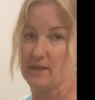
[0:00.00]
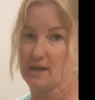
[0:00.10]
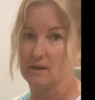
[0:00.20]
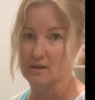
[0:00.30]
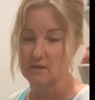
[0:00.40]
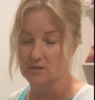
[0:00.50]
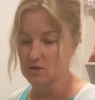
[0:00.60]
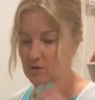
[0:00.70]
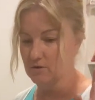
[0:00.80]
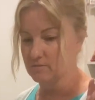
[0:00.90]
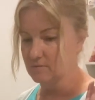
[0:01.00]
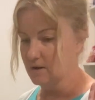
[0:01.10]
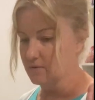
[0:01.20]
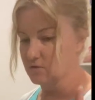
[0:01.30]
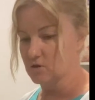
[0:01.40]
there. So
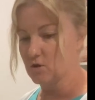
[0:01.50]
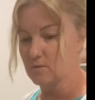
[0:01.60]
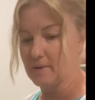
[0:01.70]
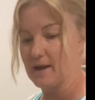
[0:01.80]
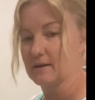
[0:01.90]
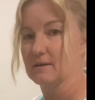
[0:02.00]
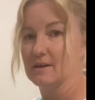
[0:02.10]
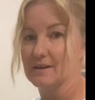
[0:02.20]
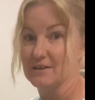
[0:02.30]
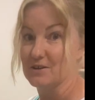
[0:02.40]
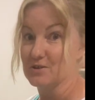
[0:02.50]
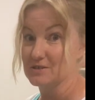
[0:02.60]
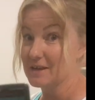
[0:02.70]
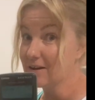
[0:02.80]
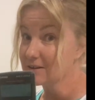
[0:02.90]
I'm going back, I'm gonna use a
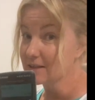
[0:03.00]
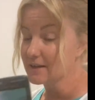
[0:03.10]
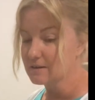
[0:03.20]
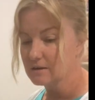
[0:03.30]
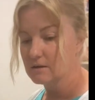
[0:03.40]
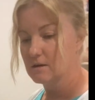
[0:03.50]
calculator